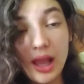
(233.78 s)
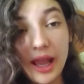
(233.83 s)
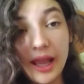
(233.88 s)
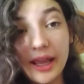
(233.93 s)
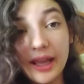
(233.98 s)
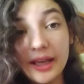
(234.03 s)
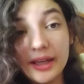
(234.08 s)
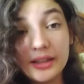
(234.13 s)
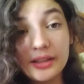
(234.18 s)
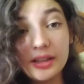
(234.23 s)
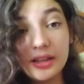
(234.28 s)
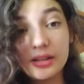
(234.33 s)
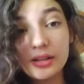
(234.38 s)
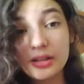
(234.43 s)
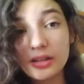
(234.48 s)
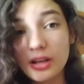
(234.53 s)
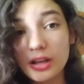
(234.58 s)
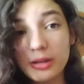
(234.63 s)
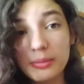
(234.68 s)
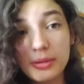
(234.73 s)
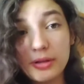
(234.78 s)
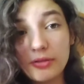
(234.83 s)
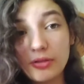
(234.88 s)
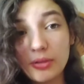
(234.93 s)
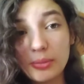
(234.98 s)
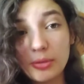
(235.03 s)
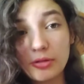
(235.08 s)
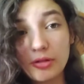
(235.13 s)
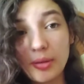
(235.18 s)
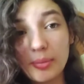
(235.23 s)
And it's going to be
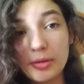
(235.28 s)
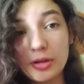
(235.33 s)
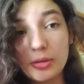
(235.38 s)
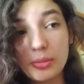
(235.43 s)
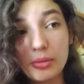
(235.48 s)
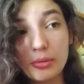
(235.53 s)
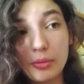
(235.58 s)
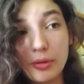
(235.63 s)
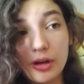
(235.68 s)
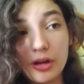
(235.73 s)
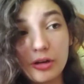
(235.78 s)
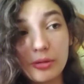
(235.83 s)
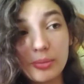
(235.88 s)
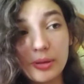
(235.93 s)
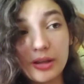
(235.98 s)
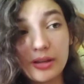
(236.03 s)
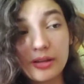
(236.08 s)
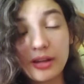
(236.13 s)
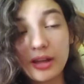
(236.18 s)
from a reputable breeder because